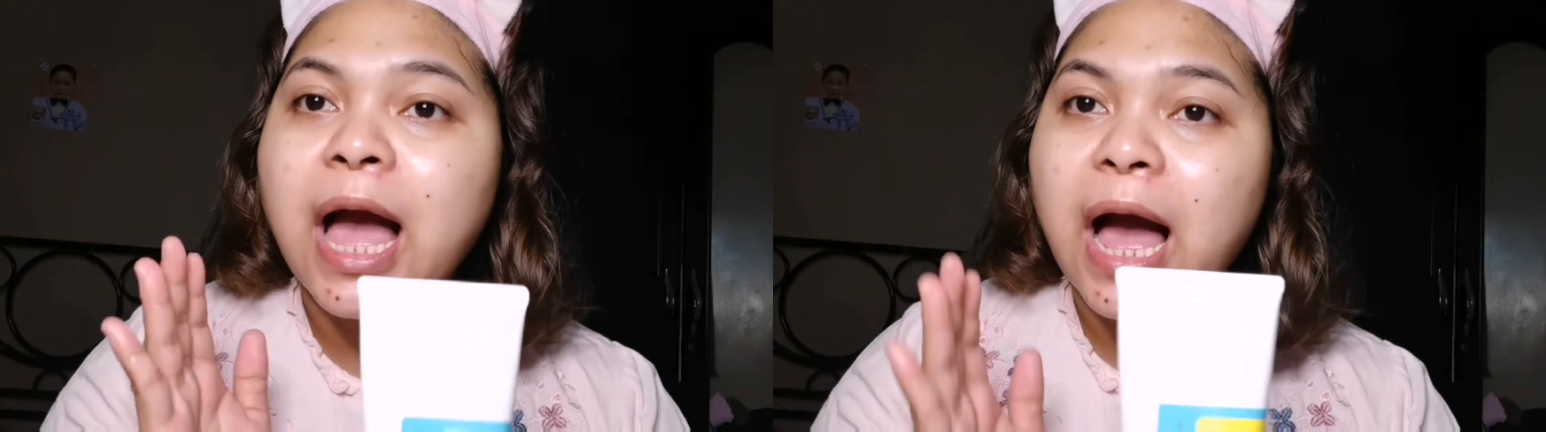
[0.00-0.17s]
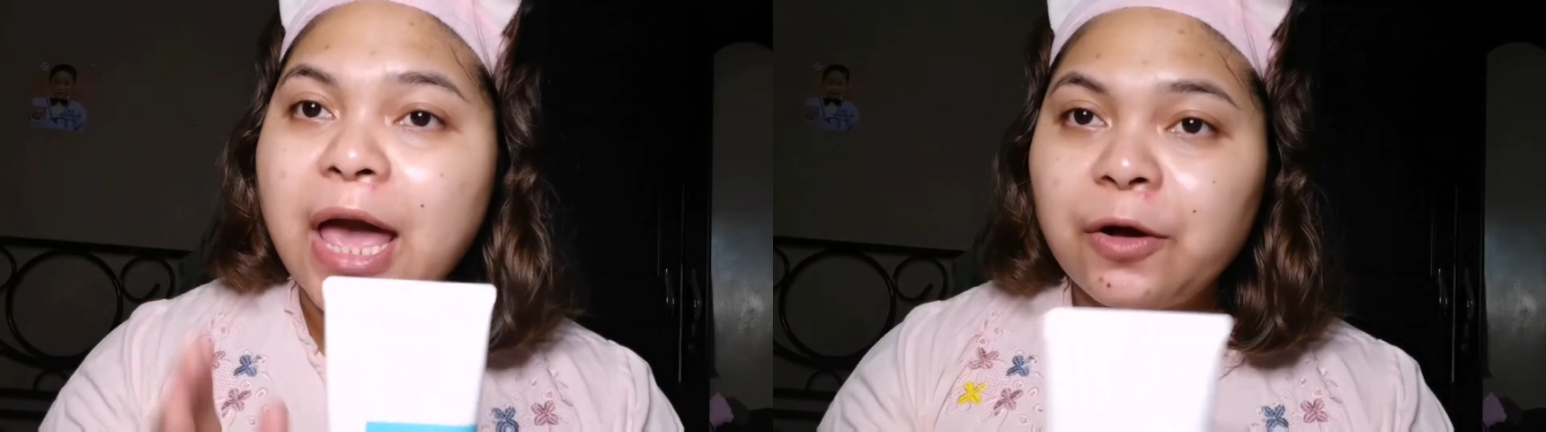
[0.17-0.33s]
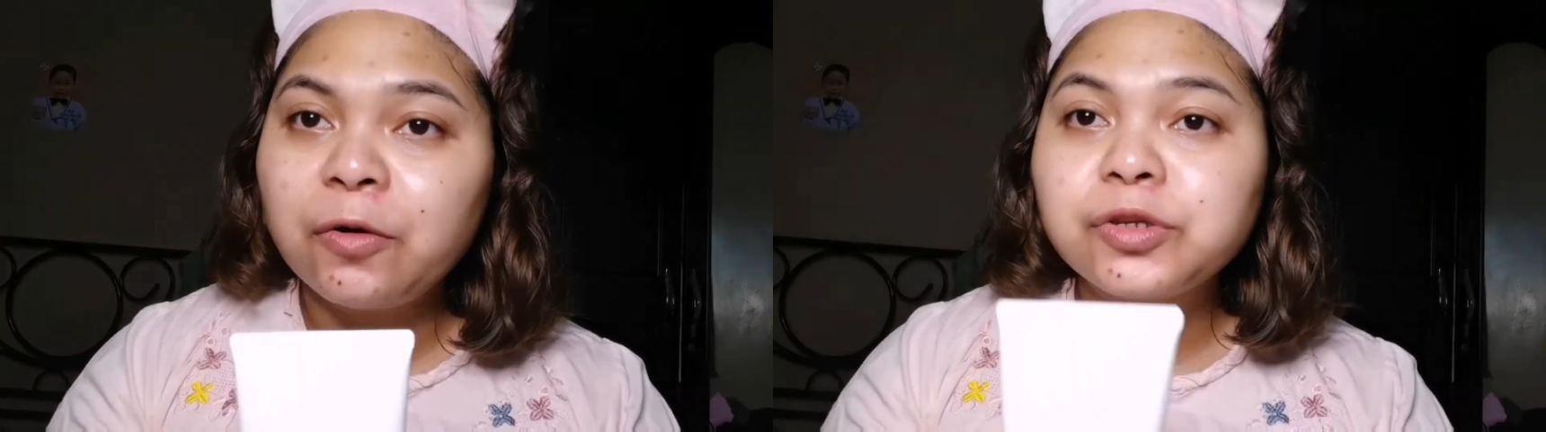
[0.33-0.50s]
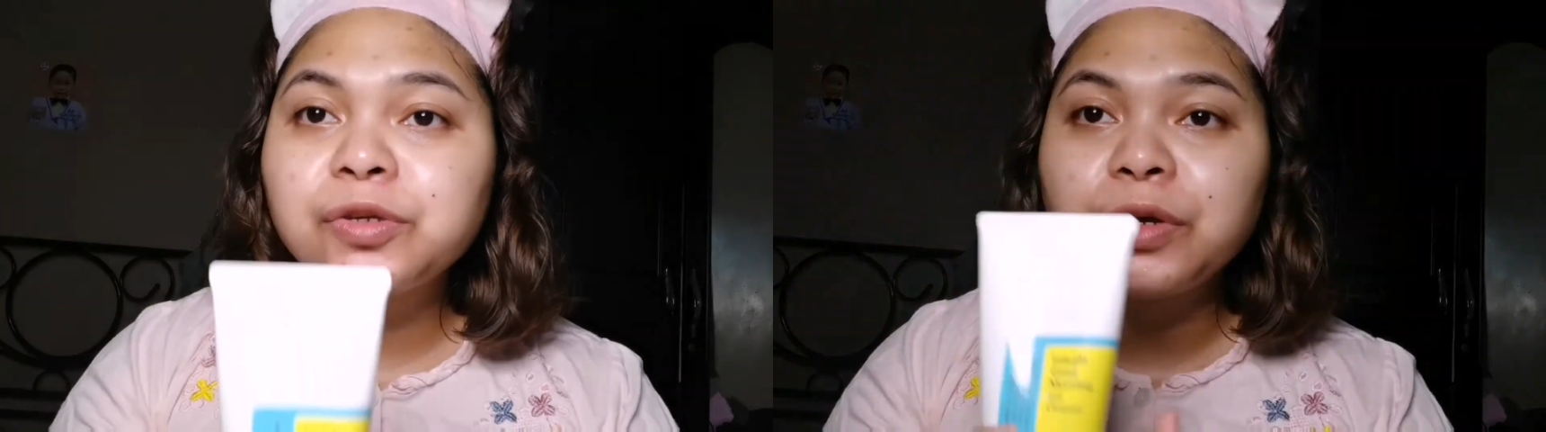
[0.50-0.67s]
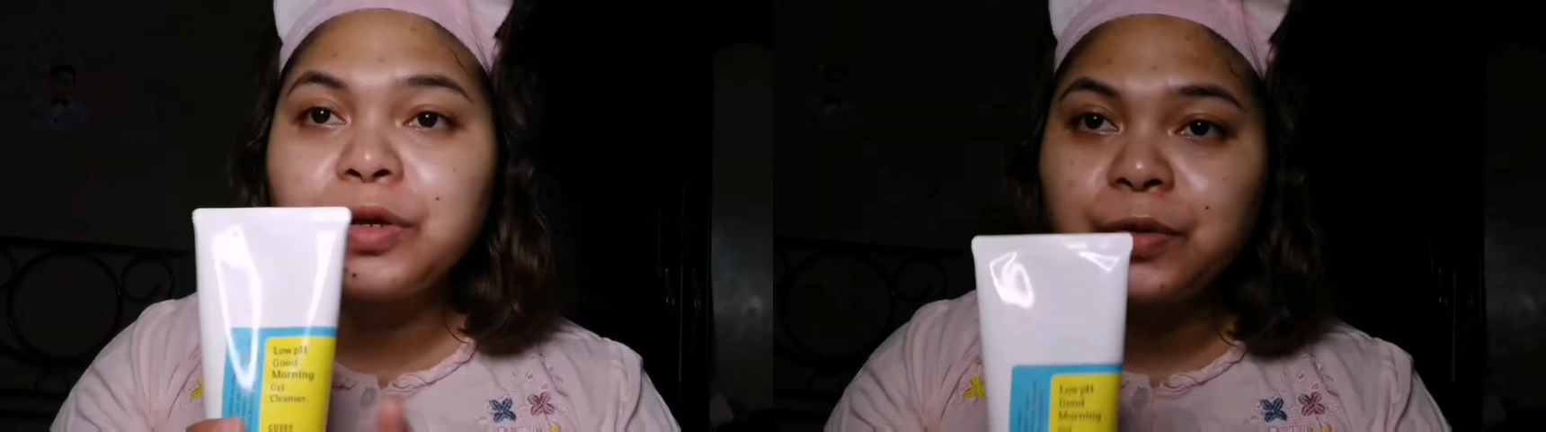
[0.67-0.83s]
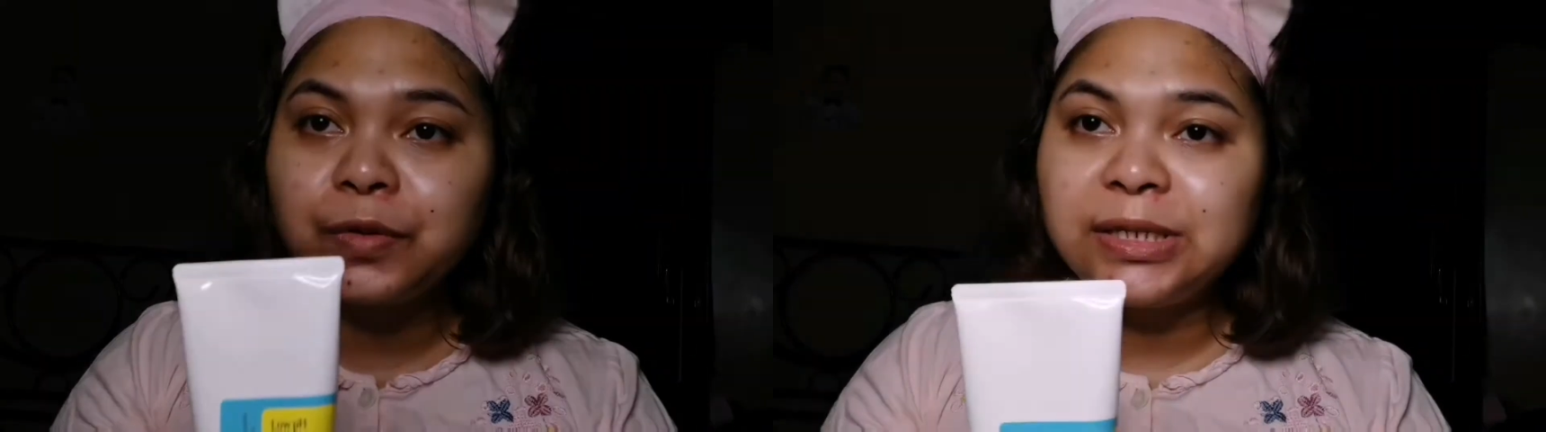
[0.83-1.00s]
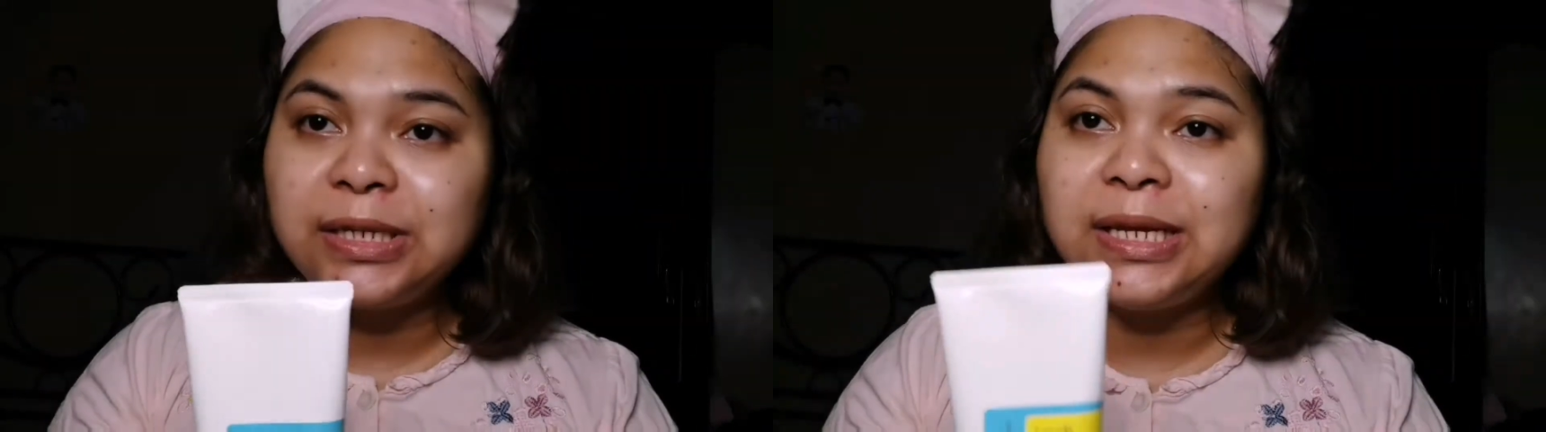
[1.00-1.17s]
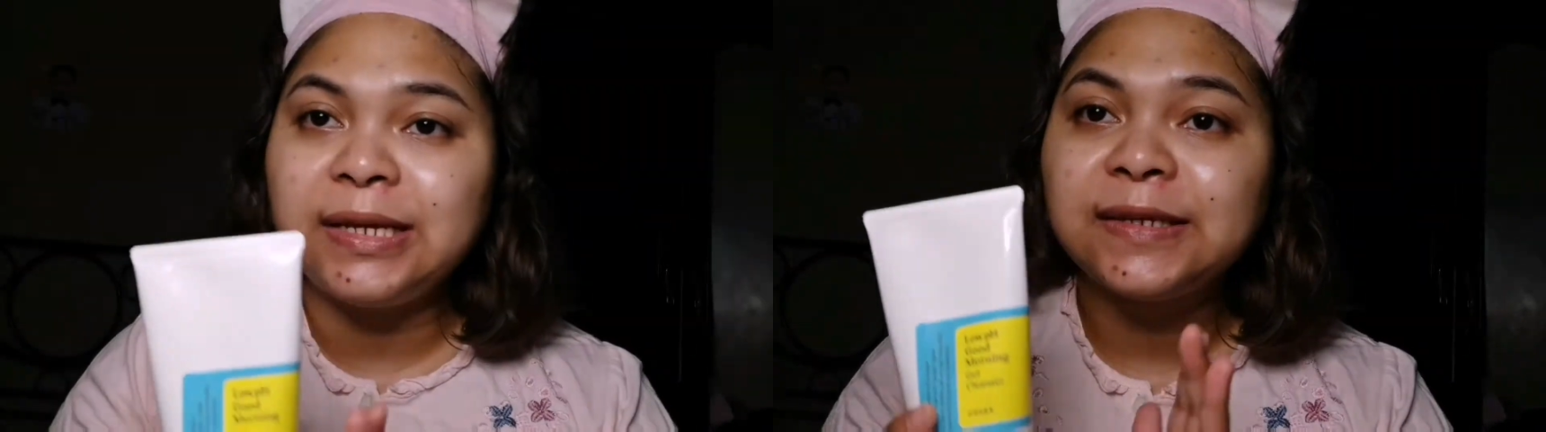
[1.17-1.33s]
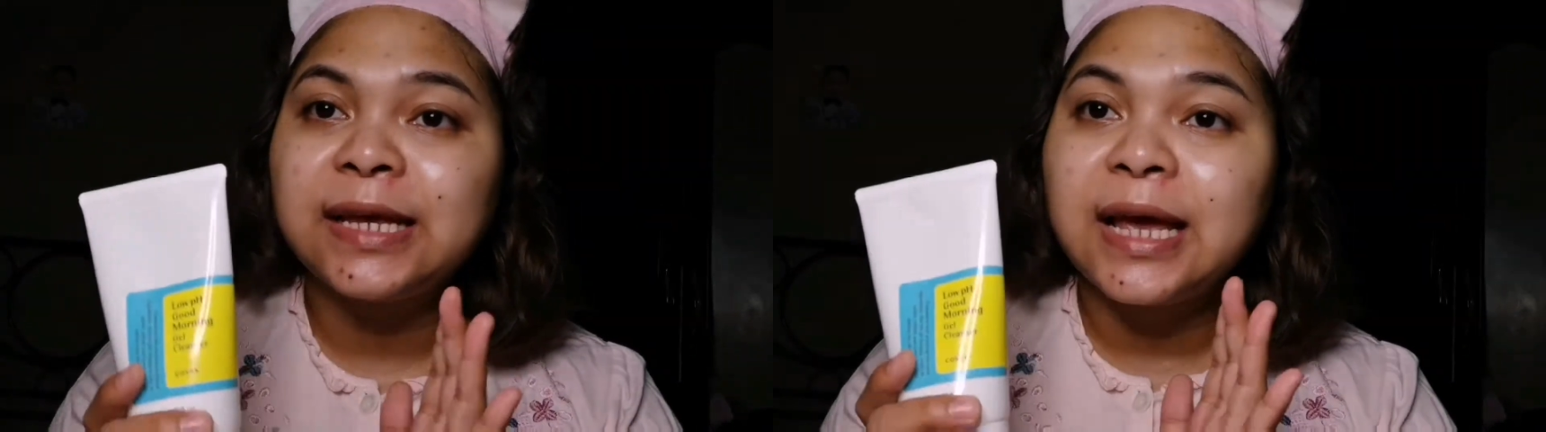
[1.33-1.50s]
I also use
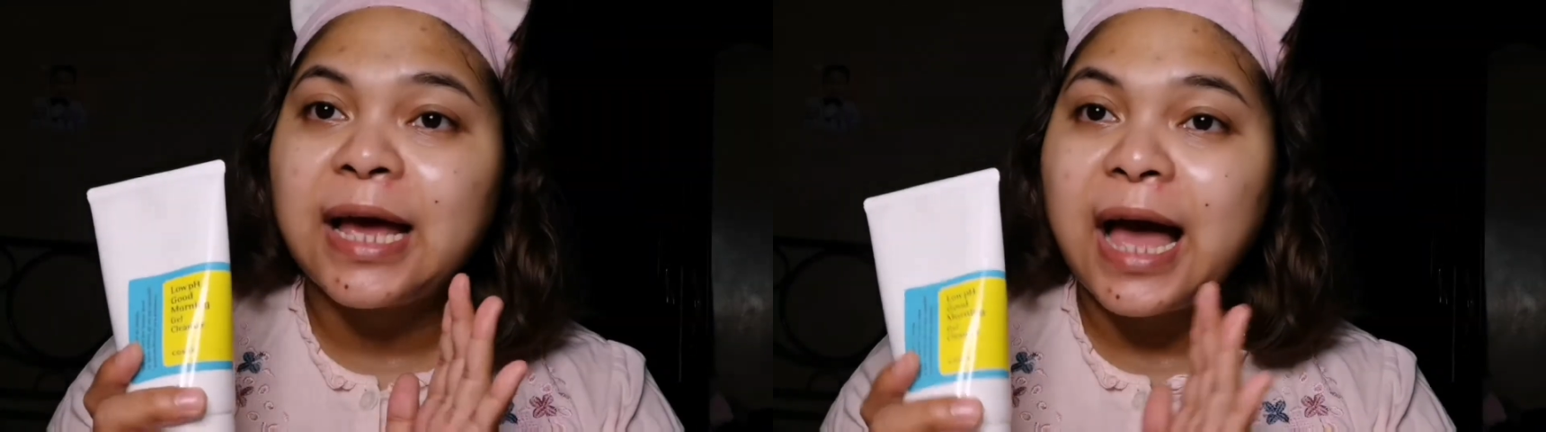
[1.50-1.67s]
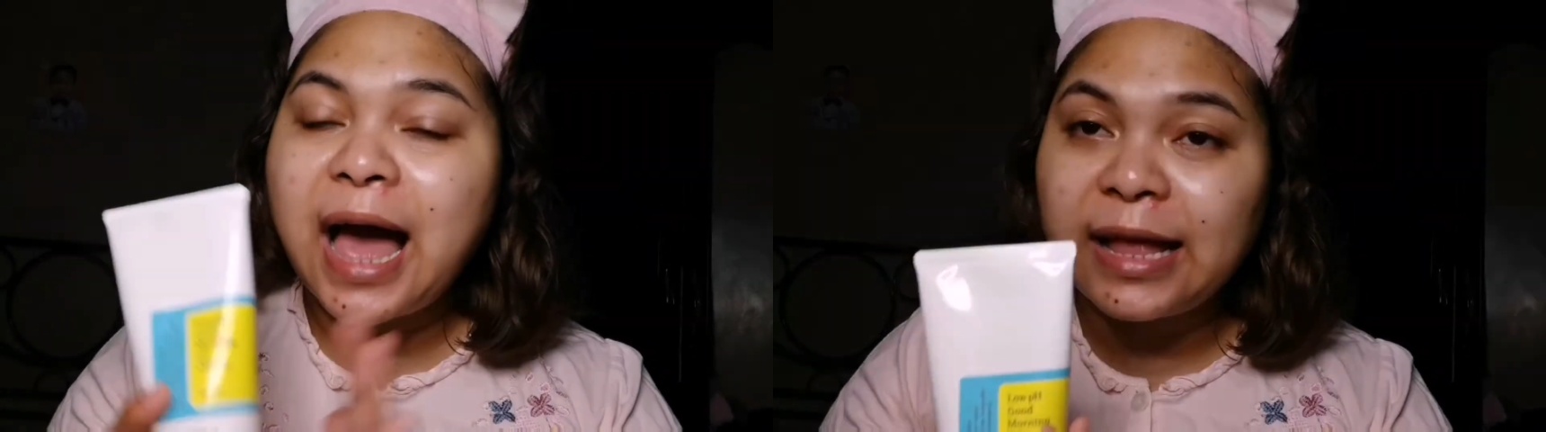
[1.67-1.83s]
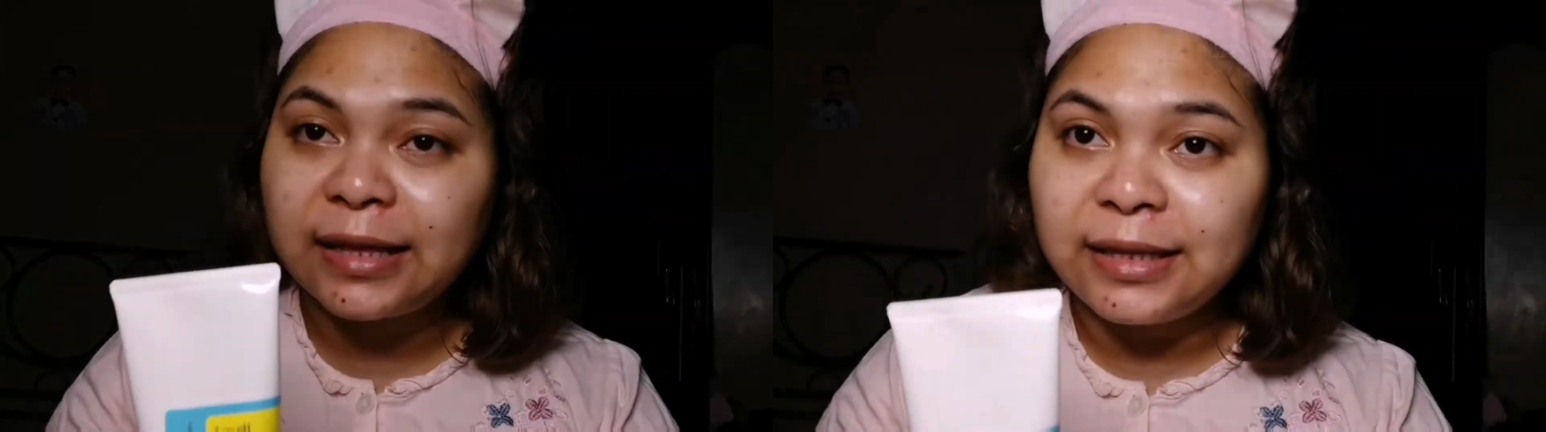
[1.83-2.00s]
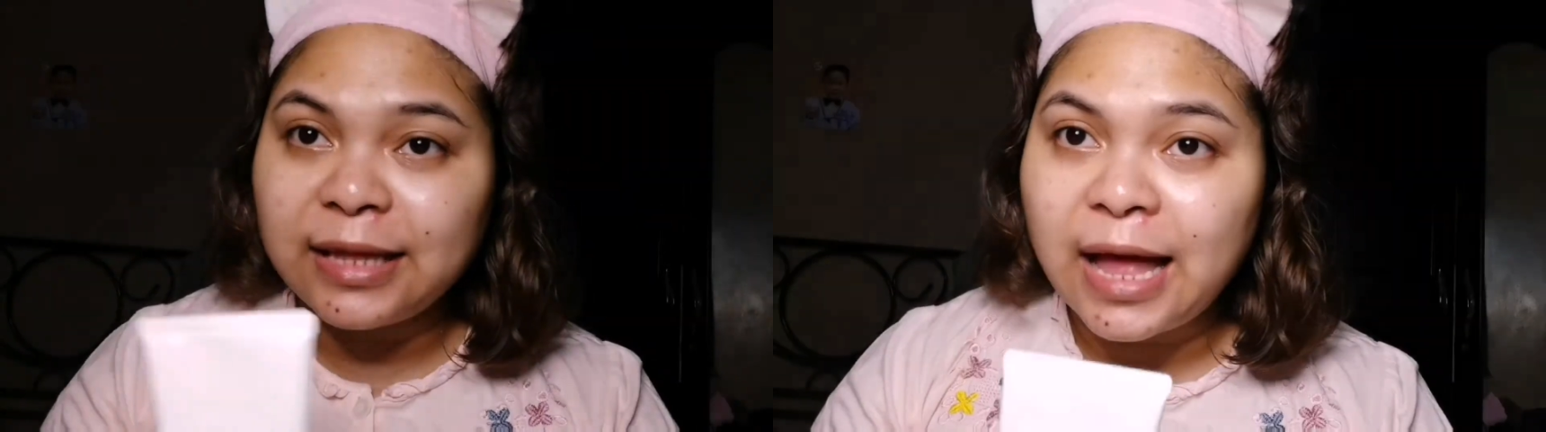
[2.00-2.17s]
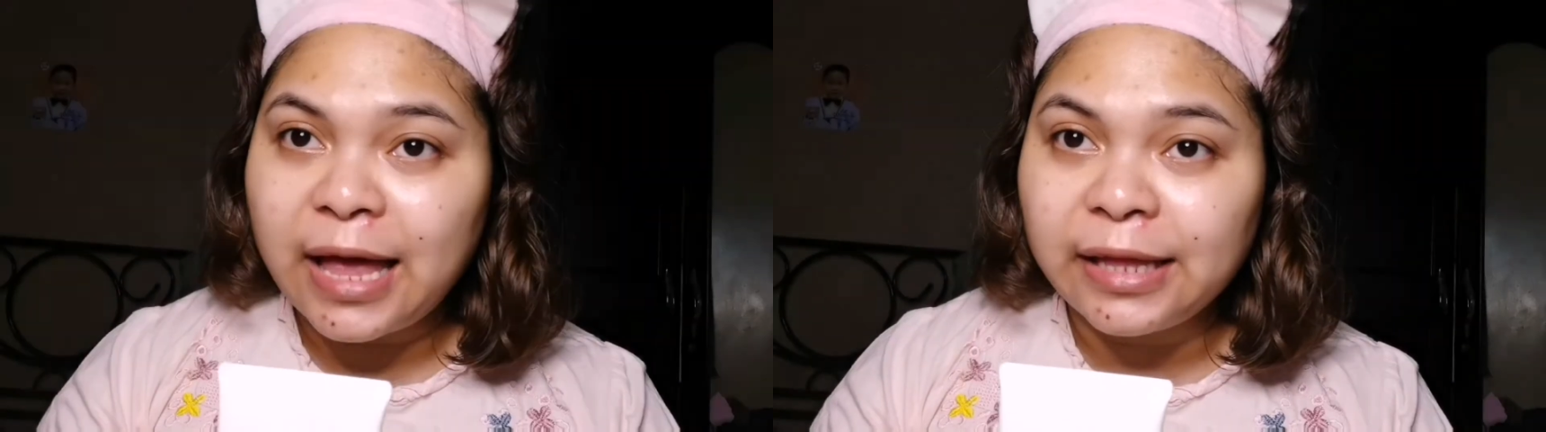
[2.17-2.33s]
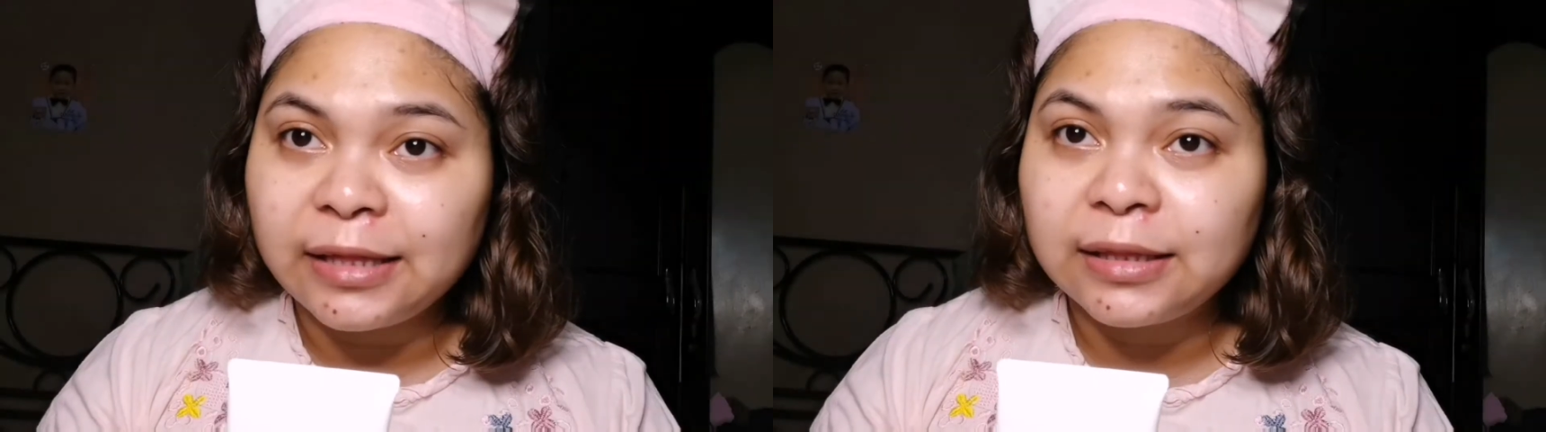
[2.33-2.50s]
this at night.